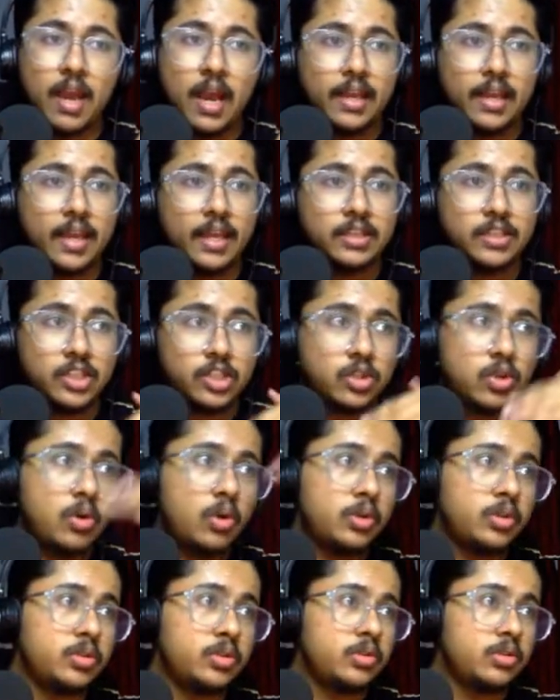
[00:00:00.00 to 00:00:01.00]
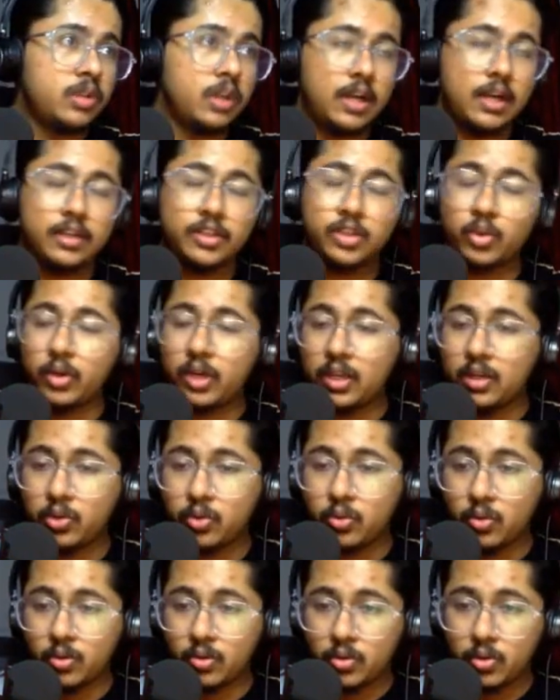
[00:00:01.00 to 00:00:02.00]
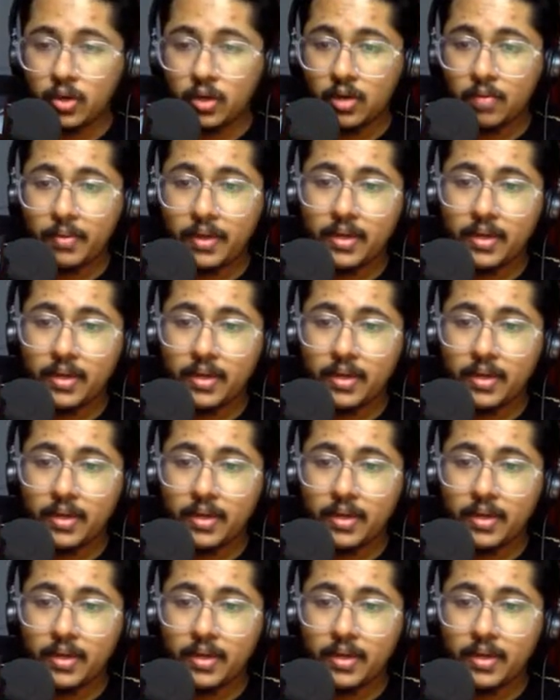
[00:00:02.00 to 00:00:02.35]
I can just go 200